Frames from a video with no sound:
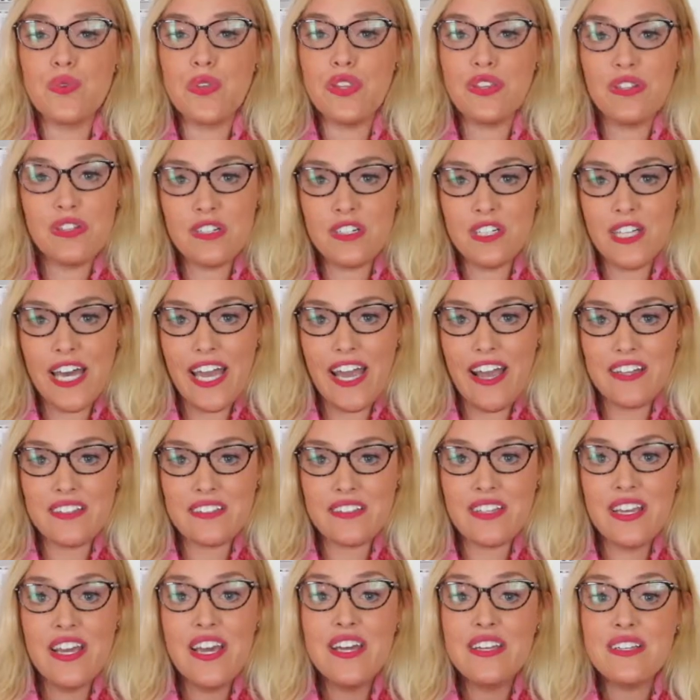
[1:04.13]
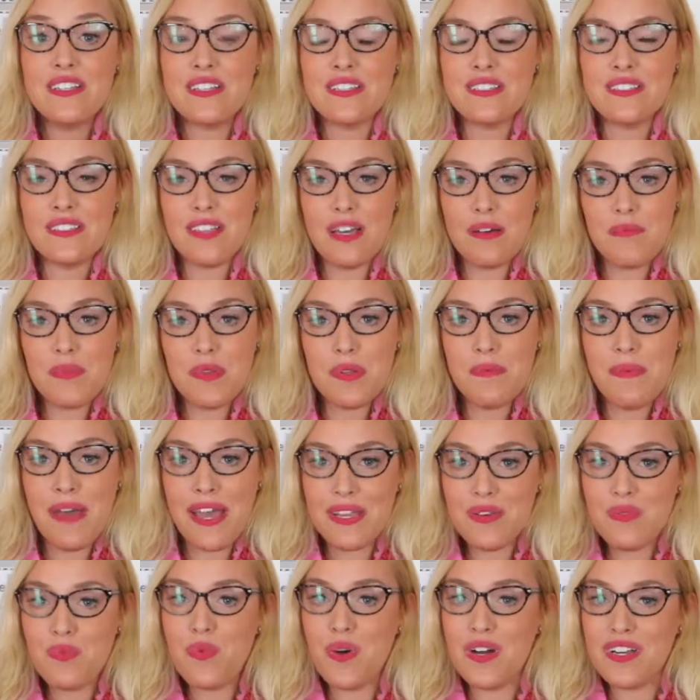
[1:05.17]
with your class to
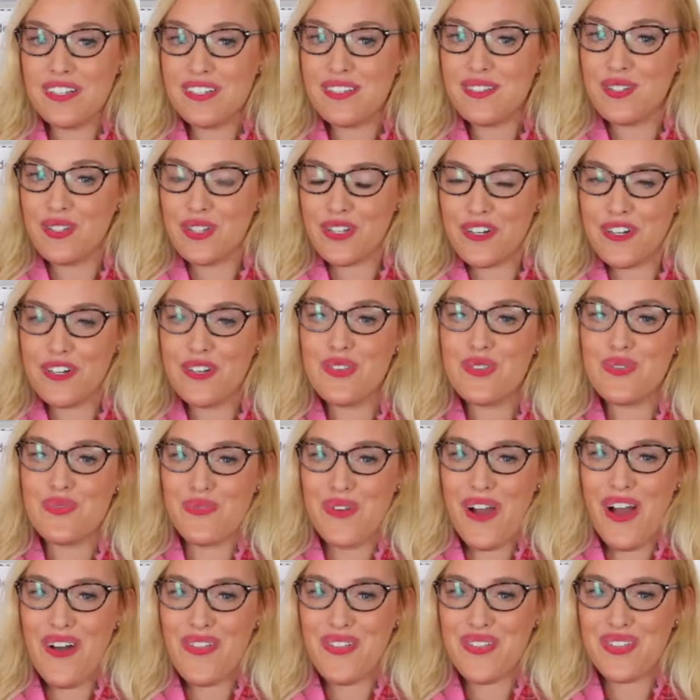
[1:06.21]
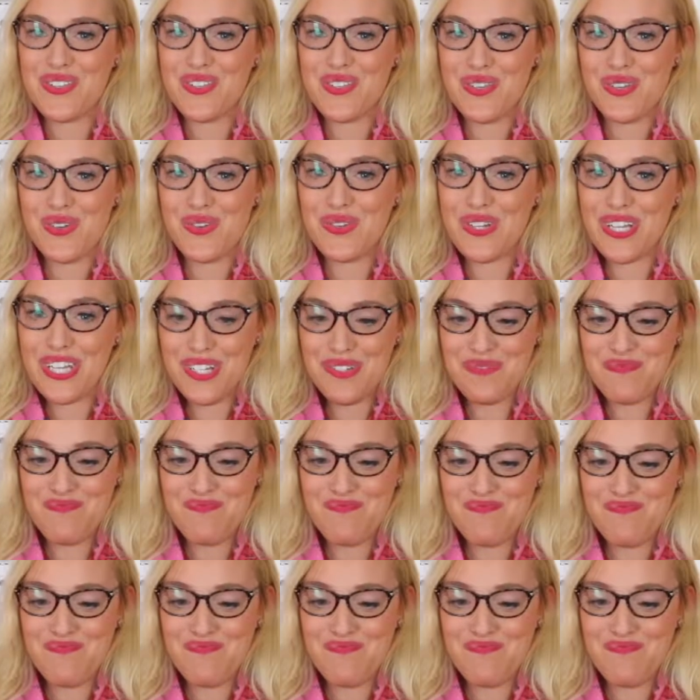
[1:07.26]
supplement what is learned throughout this unit.